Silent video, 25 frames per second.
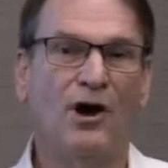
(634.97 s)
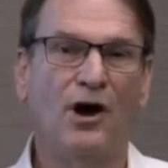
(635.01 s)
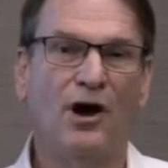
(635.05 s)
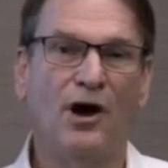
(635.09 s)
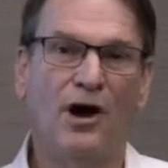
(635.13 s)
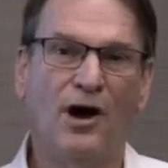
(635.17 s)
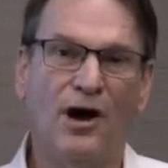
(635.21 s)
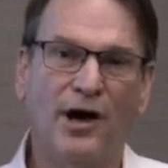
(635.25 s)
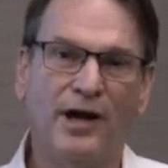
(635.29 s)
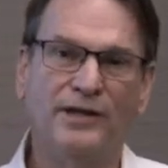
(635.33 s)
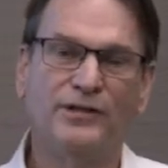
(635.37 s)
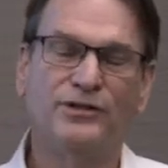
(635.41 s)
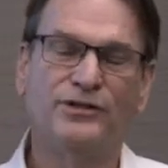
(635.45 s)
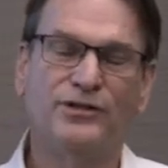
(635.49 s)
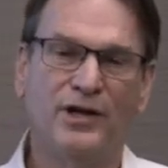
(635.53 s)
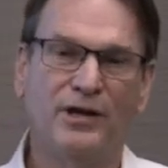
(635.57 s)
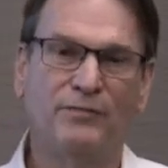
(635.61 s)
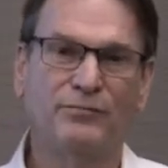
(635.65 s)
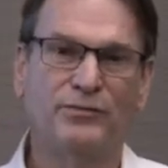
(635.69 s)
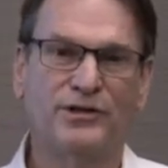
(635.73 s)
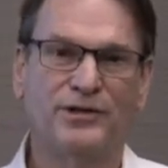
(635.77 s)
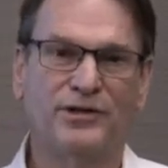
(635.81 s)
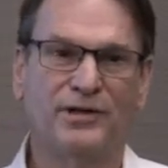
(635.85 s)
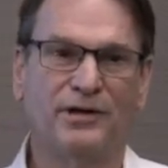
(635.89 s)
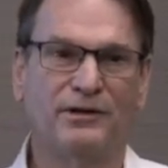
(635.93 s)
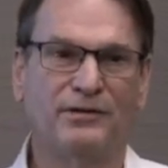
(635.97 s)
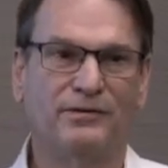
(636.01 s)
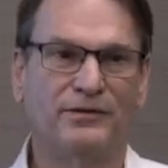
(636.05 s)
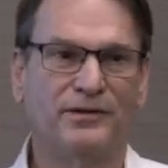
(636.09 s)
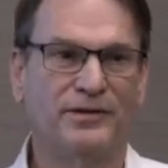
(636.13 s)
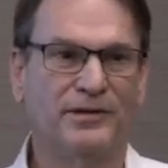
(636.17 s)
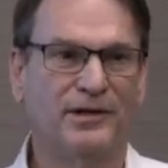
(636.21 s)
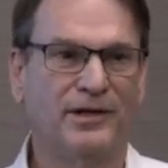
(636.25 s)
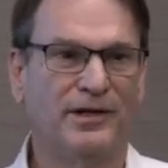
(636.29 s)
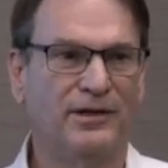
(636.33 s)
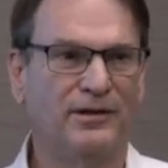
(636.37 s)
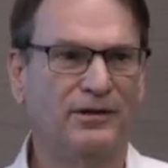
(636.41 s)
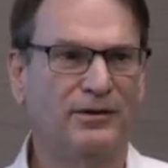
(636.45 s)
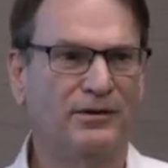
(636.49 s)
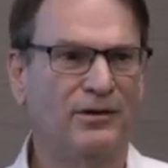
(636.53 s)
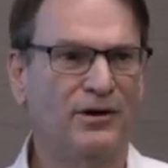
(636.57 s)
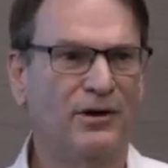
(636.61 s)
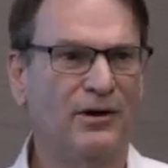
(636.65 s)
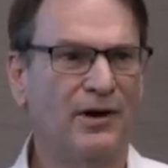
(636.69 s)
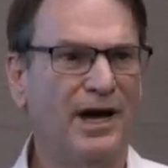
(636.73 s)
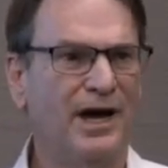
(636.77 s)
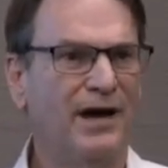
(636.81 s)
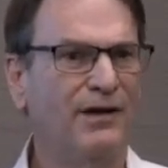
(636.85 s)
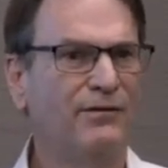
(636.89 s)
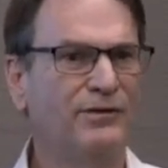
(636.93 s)
on gemstones. And you go,
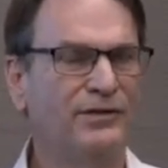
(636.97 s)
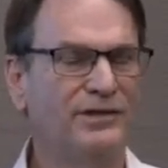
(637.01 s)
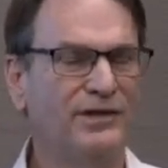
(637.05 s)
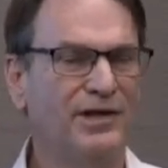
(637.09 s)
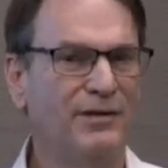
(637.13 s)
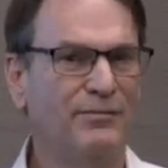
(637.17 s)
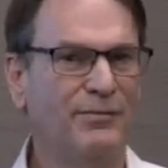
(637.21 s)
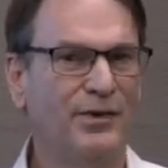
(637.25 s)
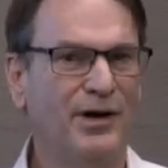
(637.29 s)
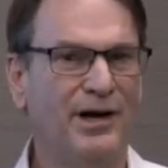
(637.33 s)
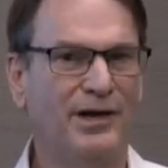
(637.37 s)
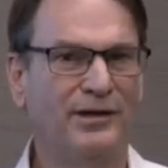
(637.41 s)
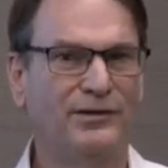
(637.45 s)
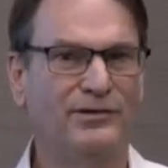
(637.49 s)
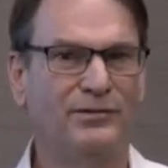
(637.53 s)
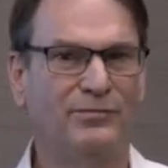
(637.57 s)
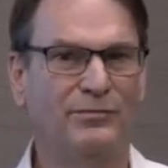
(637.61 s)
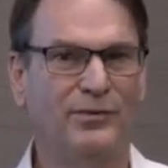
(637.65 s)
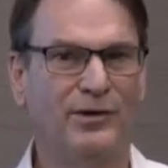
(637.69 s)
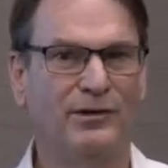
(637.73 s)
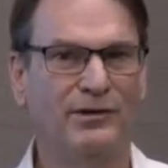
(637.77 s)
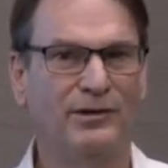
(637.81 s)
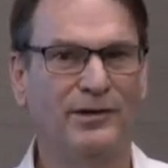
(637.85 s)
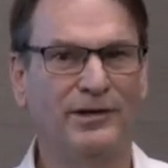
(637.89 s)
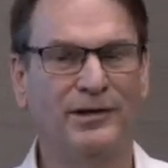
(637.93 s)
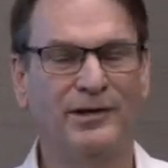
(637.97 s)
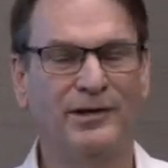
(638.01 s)
how is that possible?